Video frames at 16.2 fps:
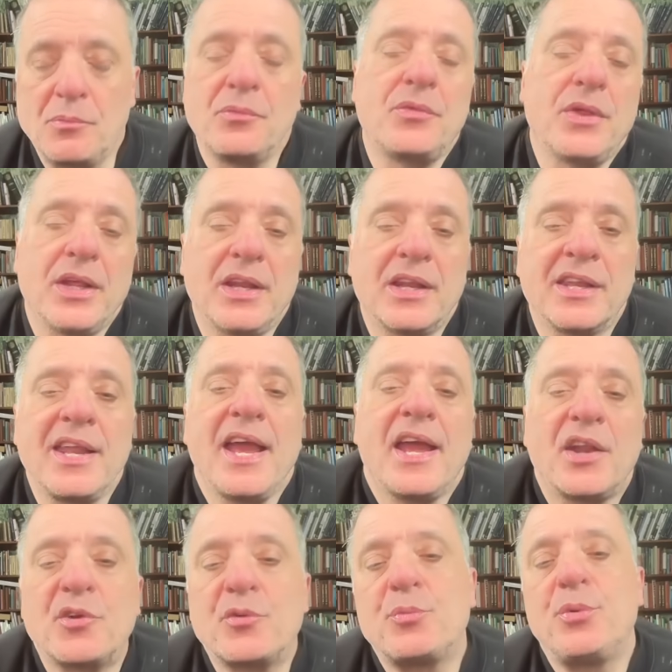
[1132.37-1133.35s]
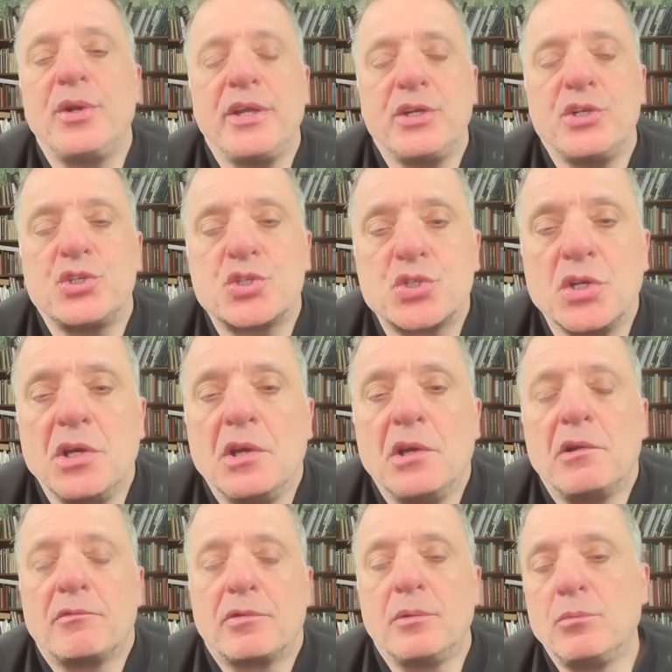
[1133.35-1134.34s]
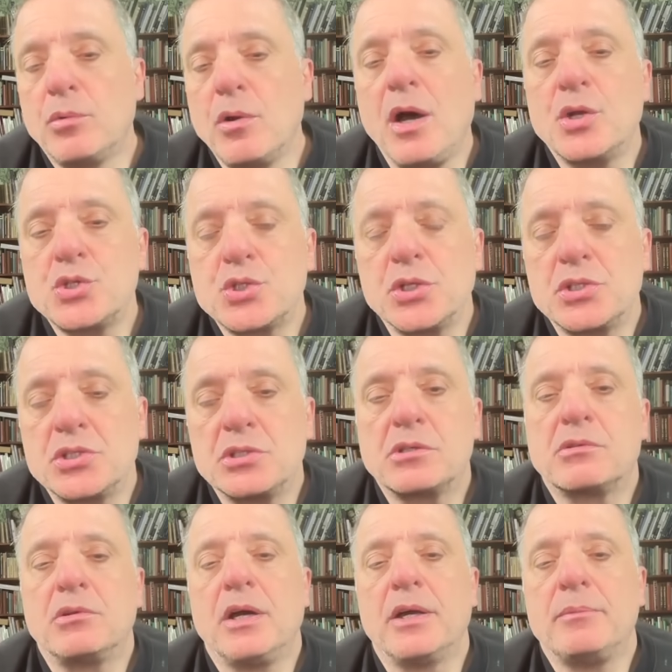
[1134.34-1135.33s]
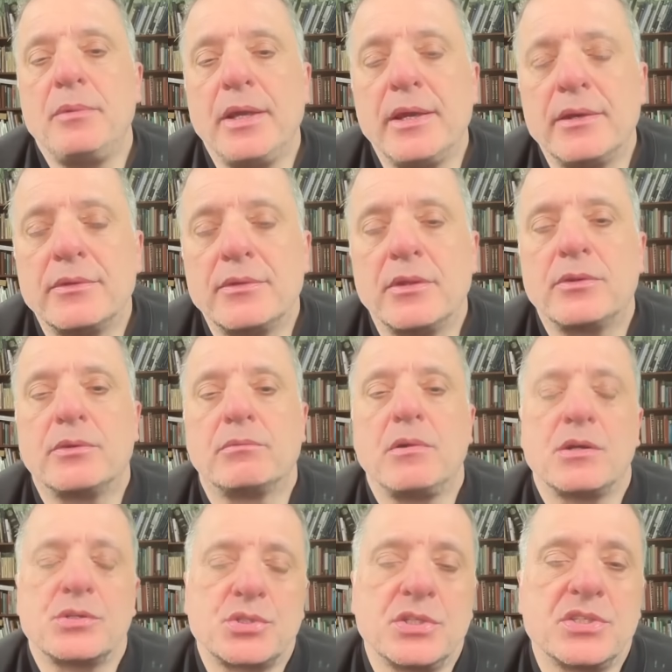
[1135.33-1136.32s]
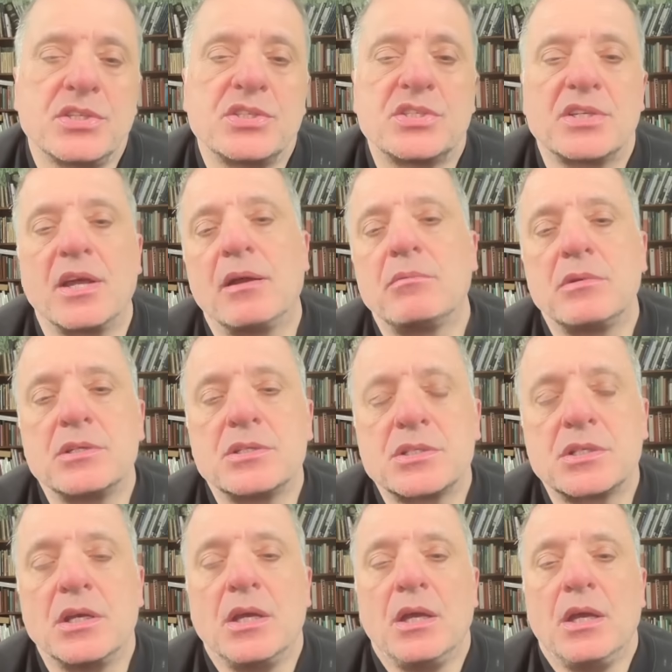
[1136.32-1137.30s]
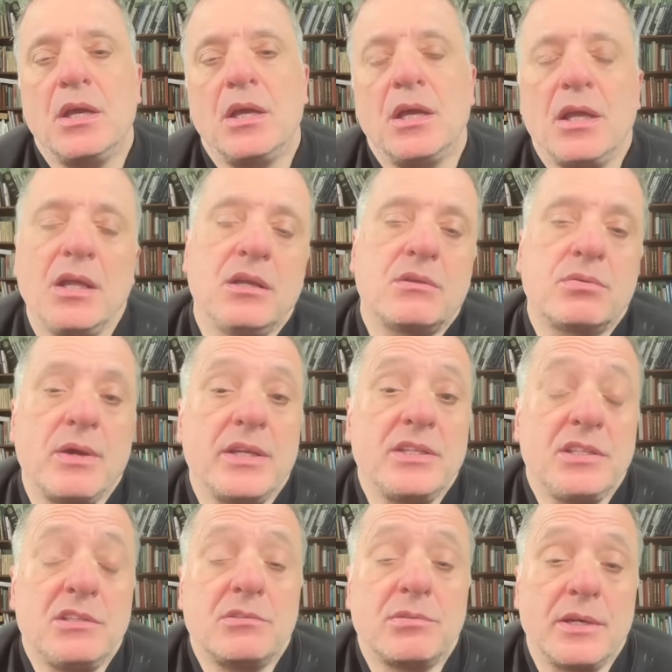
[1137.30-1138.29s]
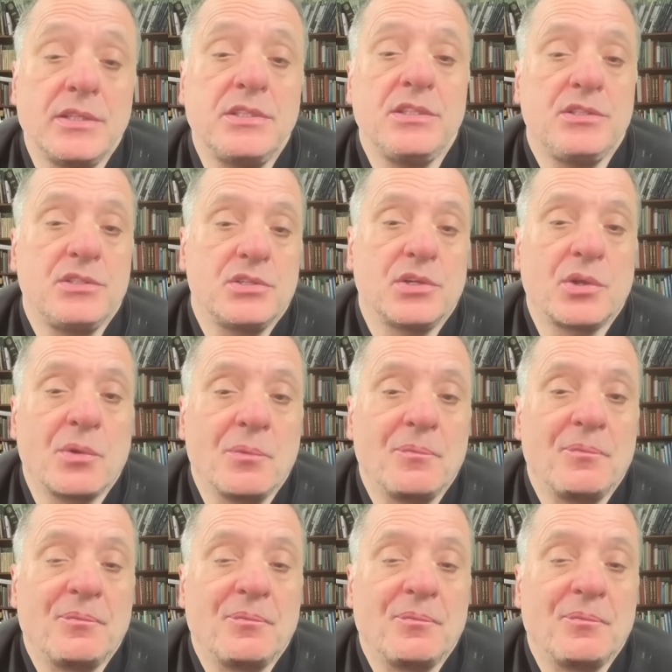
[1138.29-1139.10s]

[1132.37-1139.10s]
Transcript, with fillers: the land bridge from Russia to Crimea that the Russians established in 2022,